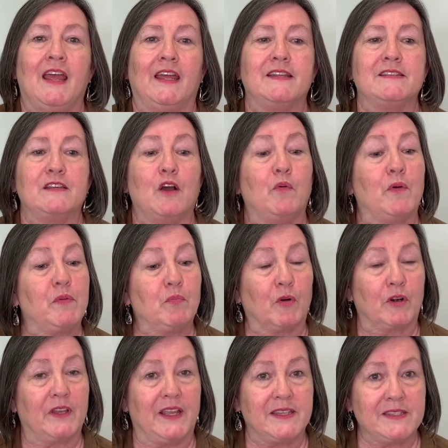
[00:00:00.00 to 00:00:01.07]
And so with
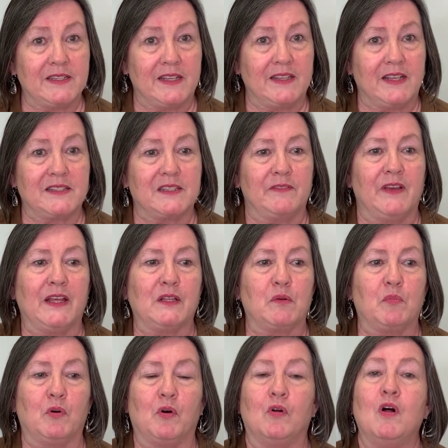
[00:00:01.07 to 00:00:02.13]
more testing that's
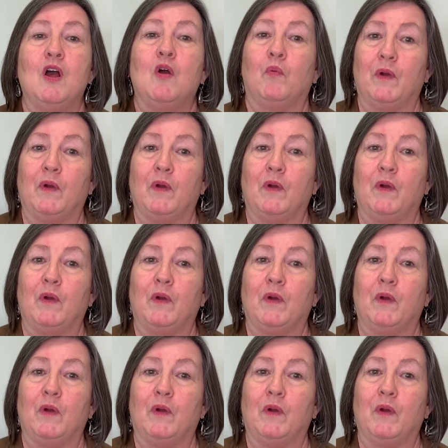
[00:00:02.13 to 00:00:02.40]
available,